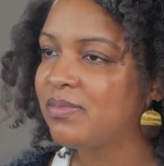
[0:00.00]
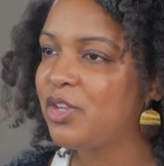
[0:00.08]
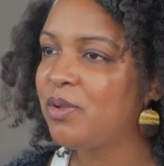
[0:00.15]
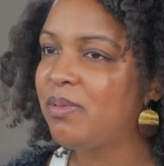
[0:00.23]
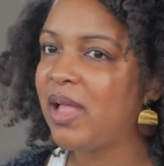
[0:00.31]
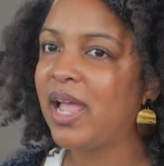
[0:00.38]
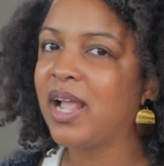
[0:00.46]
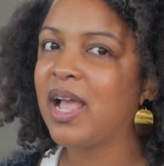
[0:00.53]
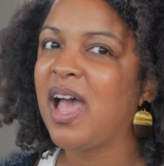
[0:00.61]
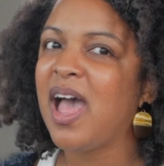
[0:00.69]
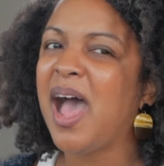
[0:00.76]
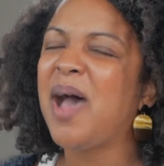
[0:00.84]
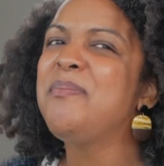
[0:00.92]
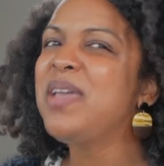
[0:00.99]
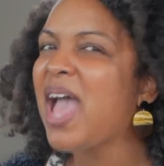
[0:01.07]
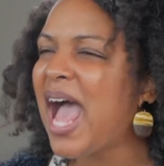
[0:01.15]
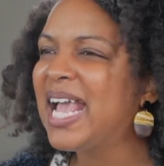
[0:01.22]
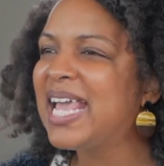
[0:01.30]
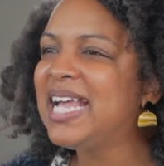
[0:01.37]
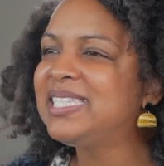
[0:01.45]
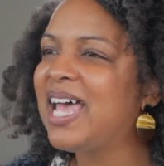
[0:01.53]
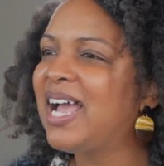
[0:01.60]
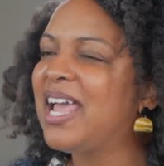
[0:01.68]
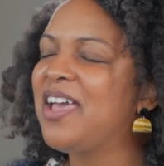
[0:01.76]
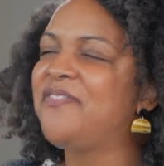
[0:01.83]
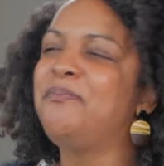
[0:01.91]
You're like, I mean, I guess
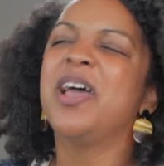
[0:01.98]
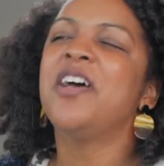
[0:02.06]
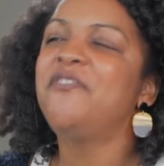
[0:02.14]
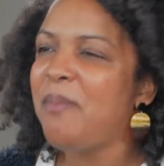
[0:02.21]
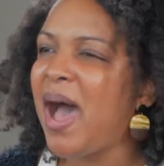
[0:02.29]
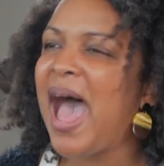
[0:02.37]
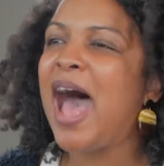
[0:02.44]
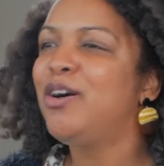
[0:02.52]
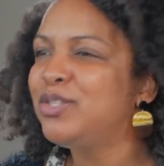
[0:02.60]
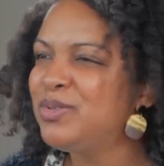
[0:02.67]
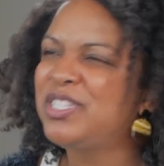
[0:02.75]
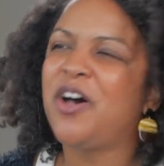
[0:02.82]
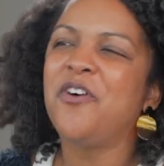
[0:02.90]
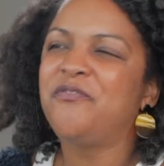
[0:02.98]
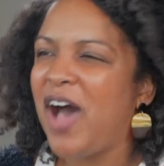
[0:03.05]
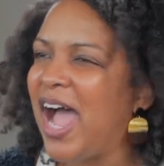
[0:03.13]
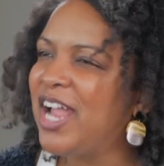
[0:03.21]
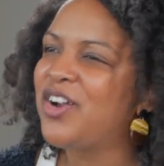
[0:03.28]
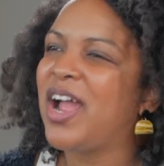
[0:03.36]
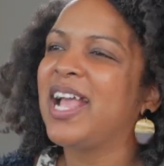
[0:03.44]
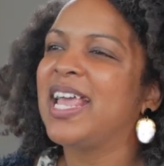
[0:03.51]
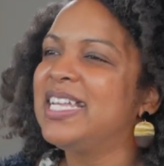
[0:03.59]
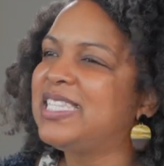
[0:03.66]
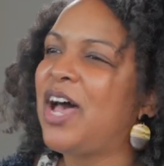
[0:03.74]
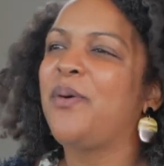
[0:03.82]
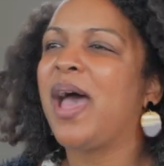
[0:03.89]
if my house was on fire, I
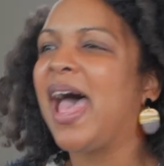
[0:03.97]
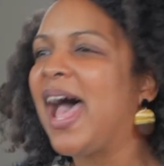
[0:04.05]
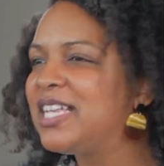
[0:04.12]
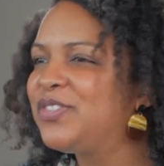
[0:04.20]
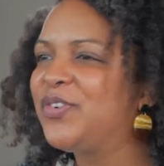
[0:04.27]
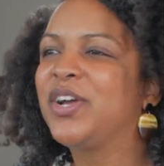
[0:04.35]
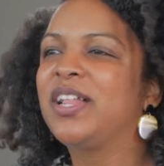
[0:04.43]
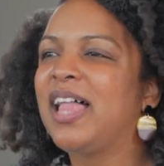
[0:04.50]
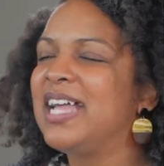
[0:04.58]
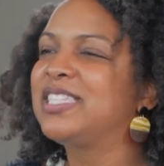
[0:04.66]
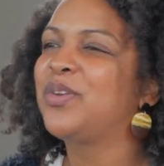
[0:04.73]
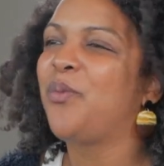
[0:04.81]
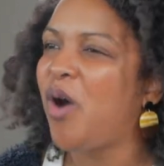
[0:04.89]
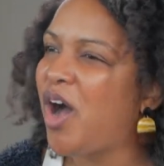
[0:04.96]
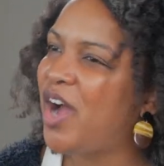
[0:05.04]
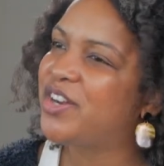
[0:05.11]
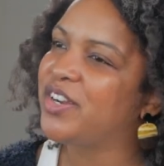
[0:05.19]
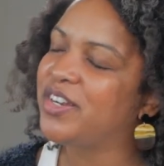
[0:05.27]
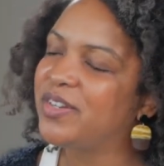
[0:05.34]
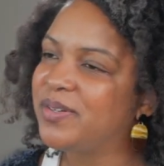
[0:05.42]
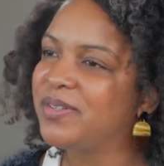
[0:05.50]
guess I would ask for a glass of water.